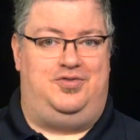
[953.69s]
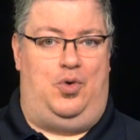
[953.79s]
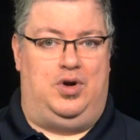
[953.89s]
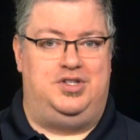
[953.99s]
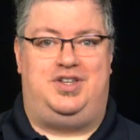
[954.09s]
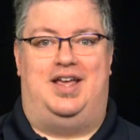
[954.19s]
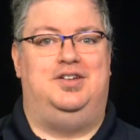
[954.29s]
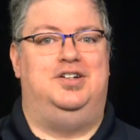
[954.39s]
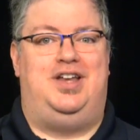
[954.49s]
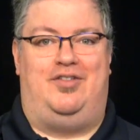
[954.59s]
for
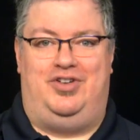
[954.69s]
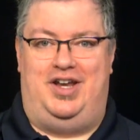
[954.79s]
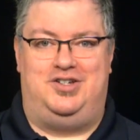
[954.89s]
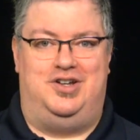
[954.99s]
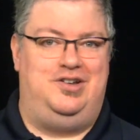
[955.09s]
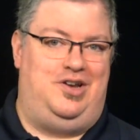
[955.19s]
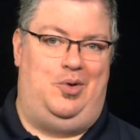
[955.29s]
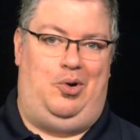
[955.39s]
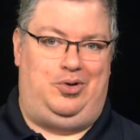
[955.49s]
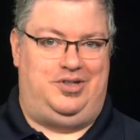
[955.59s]
standard definition,
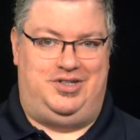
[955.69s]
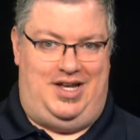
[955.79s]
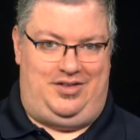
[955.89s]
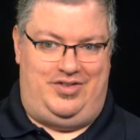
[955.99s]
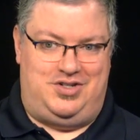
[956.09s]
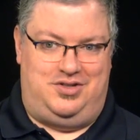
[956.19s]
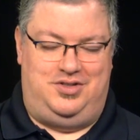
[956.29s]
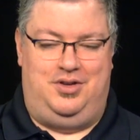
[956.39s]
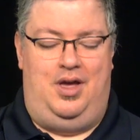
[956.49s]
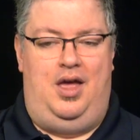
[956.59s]
older televisions,